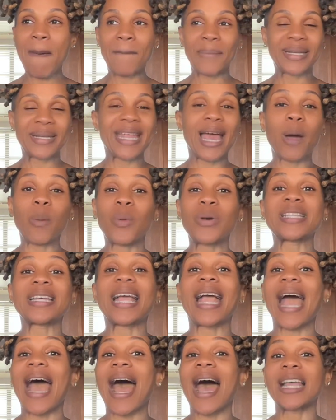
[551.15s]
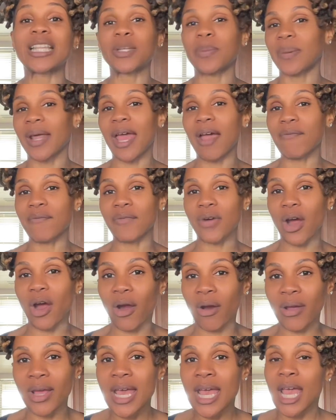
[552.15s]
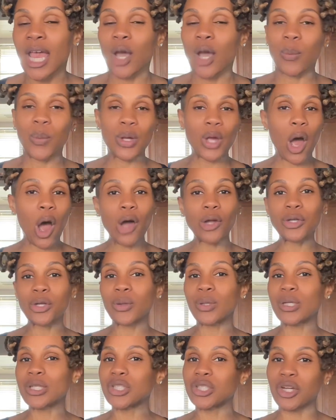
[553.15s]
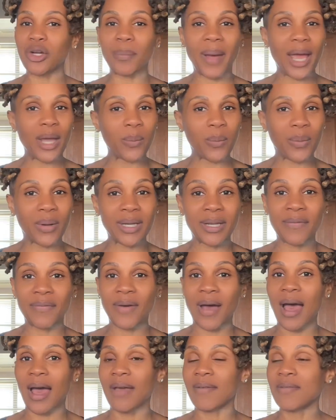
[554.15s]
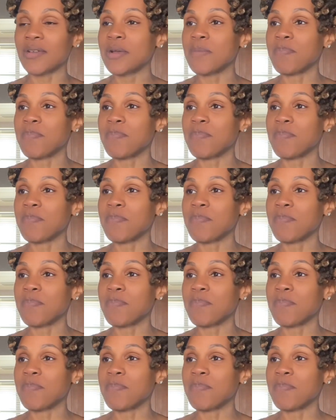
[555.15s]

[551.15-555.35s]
But that wasn't God's plan for her. And we all know in Jeremiah 1 and 5,